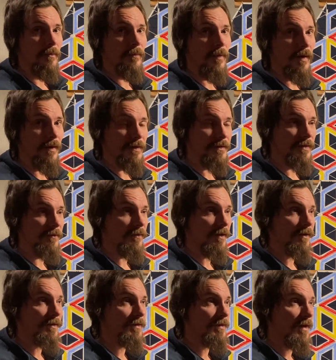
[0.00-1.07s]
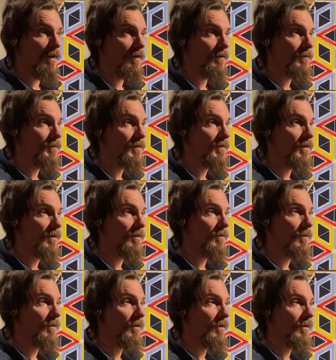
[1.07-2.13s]
parts of ourselves in
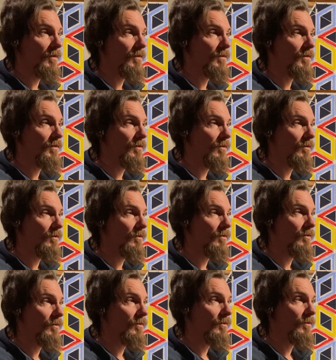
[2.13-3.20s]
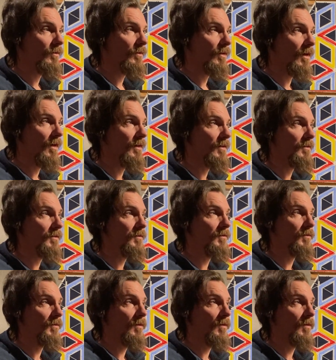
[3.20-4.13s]
order to kind of